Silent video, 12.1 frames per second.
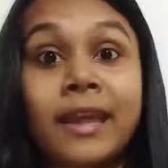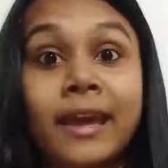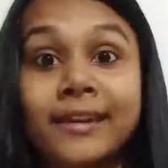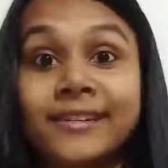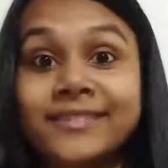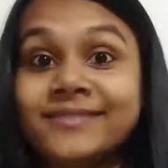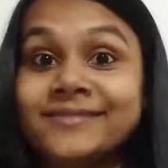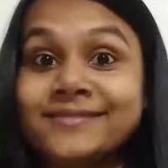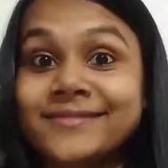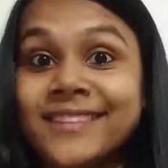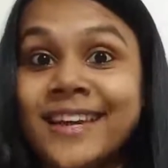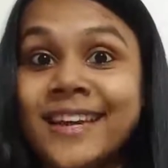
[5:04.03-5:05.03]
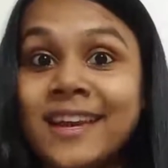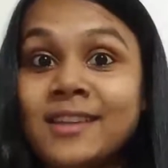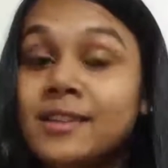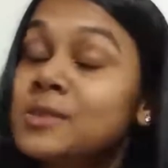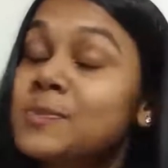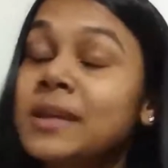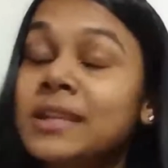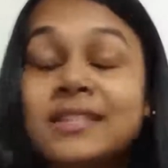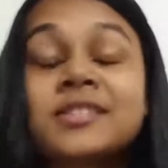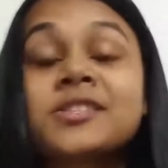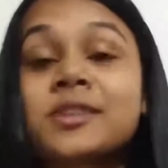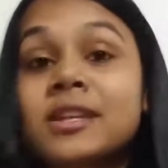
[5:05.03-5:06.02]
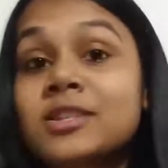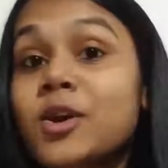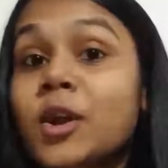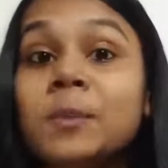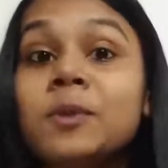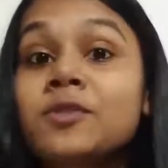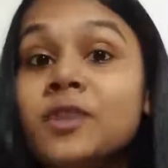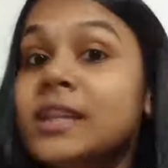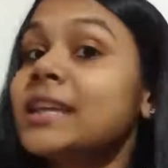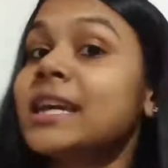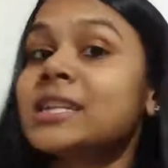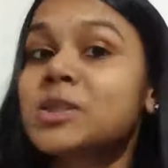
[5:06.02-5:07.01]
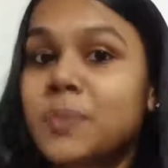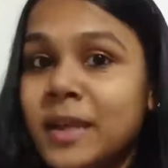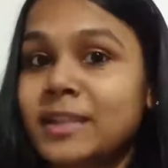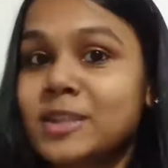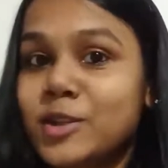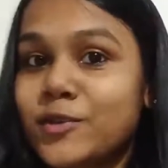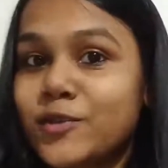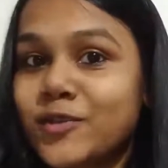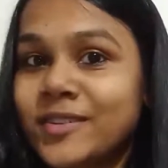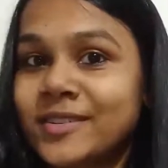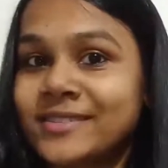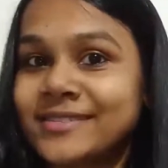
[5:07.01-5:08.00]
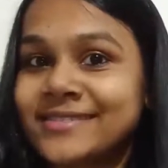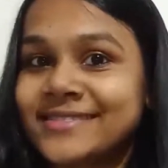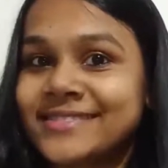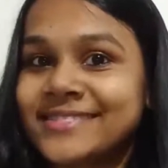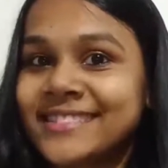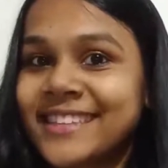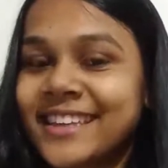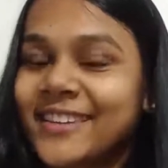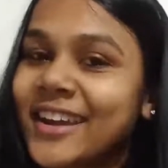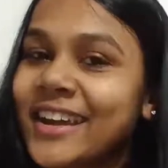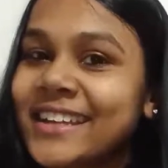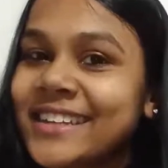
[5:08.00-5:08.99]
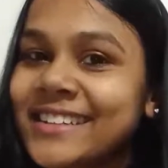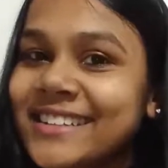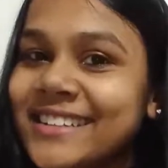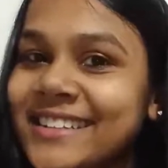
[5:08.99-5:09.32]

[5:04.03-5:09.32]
leg. This means it's going to be really expensive, right?